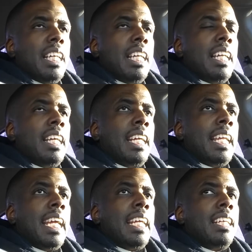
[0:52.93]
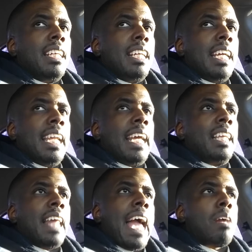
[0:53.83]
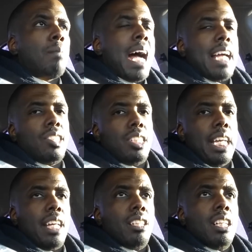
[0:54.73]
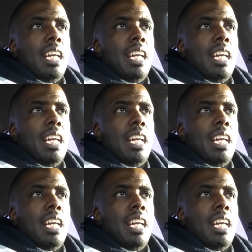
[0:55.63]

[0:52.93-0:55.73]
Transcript: in a lack mindset,